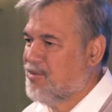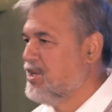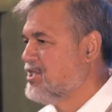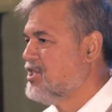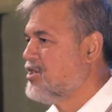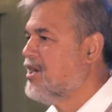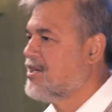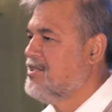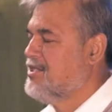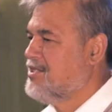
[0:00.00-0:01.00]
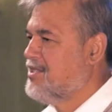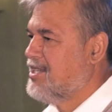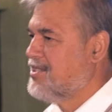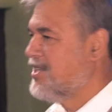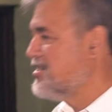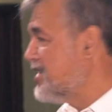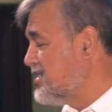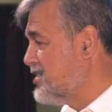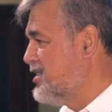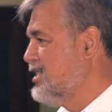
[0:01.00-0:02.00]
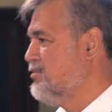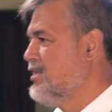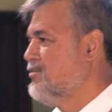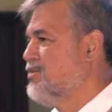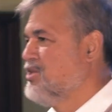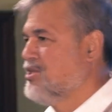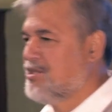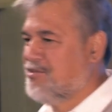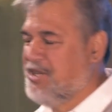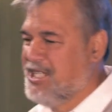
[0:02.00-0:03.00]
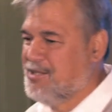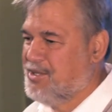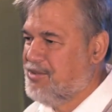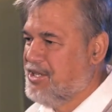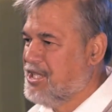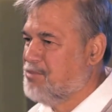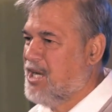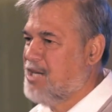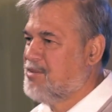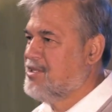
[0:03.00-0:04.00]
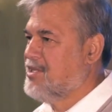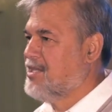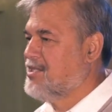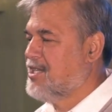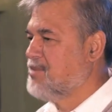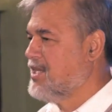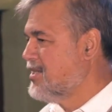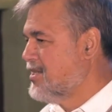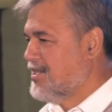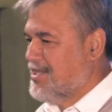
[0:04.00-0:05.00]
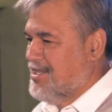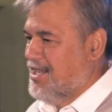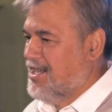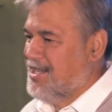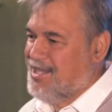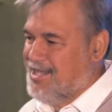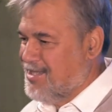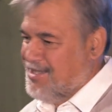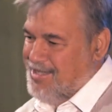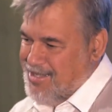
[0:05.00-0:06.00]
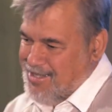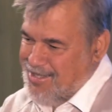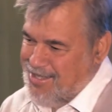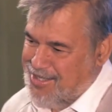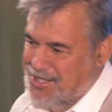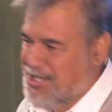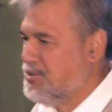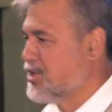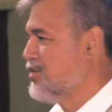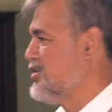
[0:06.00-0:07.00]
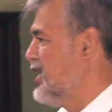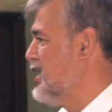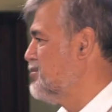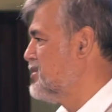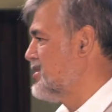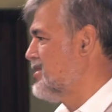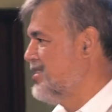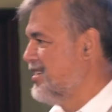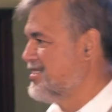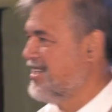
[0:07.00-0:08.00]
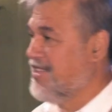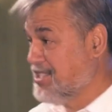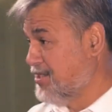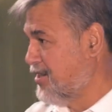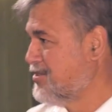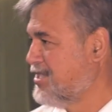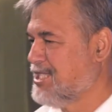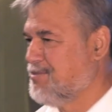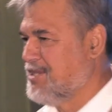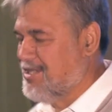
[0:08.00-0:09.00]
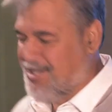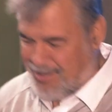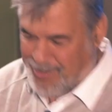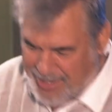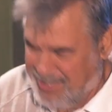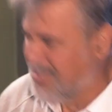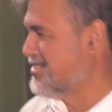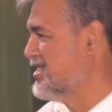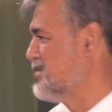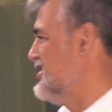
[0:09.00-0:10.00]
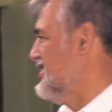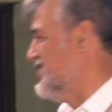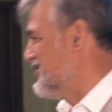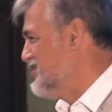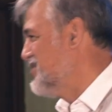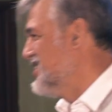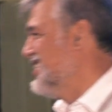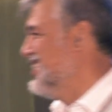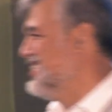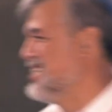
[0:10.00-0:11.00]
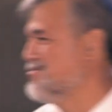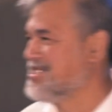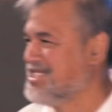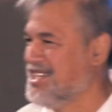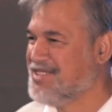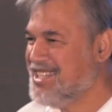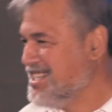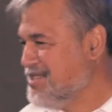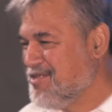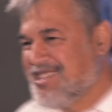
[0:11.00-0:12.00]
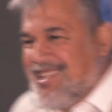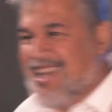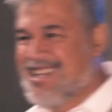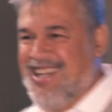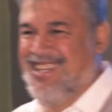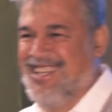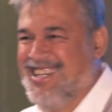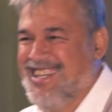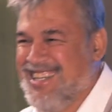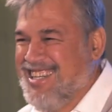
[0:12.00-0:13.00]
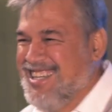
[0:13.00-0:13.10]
We used to joke, and they used to tease me when we start reading the Bible, and they'd tell me the book of James, and they'll say, that's in the Old Testament. And I'd look in the Old Testament and it wouldn't be there, type of stuff. It was lekker.